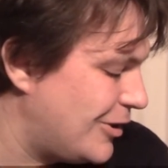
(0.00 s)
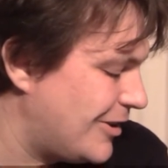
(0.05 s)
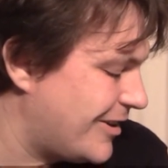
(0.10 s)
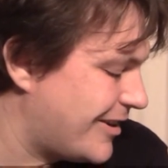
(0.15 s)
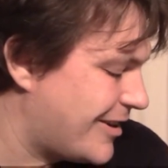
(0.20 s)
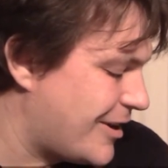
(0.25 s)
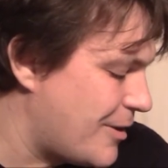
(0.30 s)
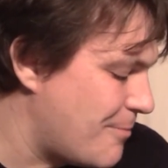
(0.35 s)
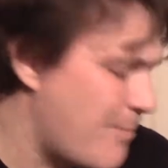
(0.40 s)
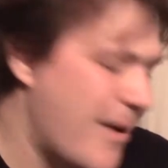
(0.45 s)

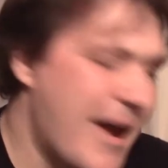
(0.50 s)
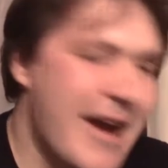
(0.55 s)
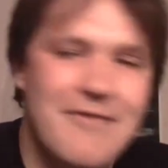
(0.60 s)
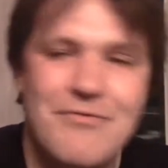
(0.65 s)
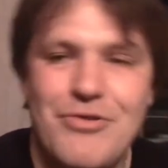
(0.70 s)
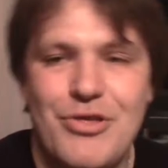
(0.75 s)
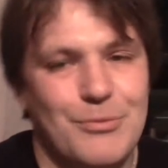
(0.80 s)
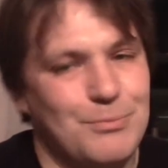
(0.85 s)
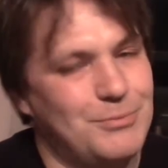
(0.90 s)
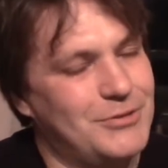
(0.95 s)

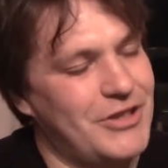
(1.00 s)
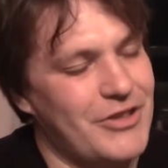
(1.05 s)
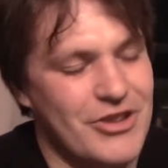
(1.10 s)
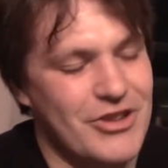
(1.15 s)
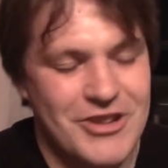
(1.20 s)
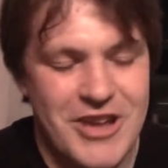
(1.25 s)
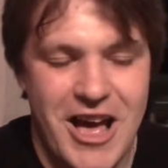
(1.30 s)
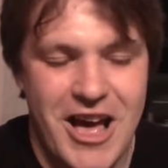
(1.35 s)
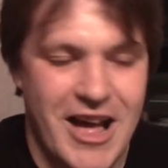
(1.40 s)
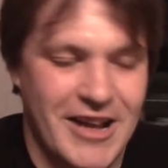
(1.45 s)
Comparing them to
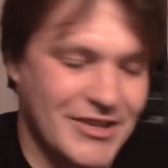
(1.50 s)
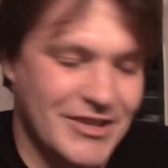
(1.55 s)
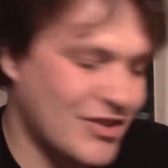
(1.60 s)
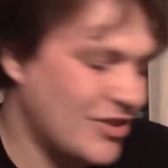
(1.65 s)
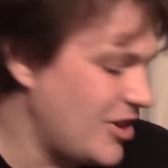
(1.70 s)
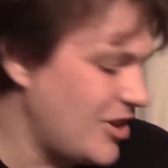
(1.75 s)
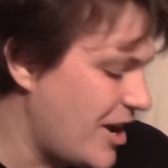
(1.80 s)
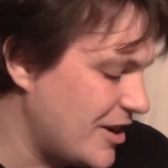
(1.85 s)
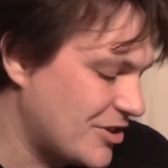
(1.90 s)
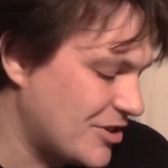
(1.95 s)
the knights
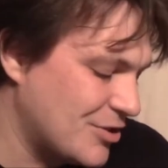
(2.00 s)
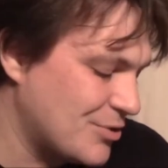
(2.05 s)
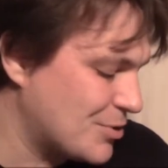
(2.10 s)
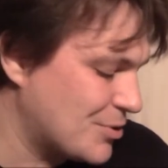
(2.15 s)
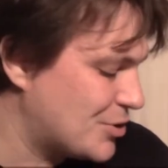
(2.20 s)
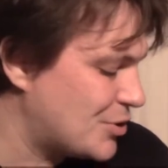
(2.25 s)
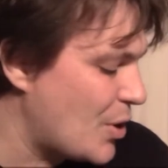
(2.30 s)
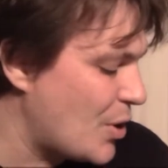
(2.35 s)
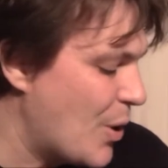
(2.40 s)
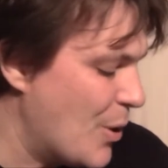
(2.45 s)
are
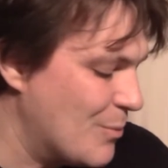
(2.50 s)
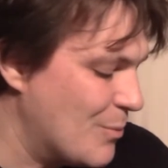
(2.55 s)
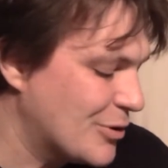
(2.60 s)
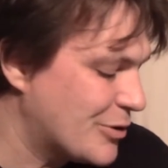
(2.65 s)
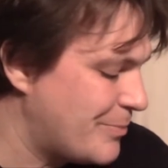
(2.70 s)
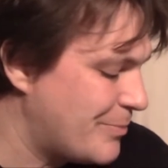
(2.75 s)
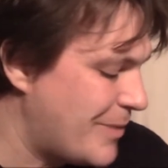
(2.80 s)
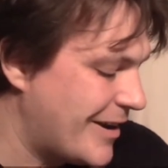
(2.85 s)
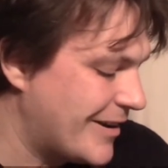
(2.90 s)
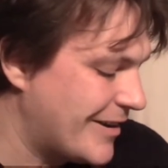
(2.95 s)
just so
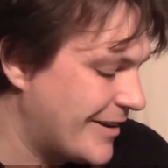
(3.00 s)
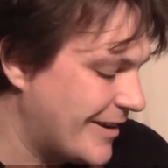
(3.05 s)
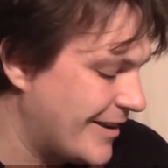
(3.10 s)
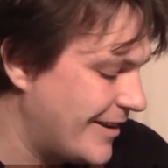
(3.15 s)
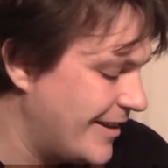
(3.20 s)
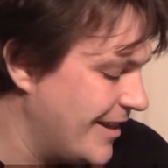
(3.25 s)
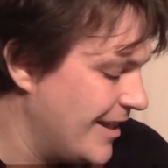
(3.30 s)
much better.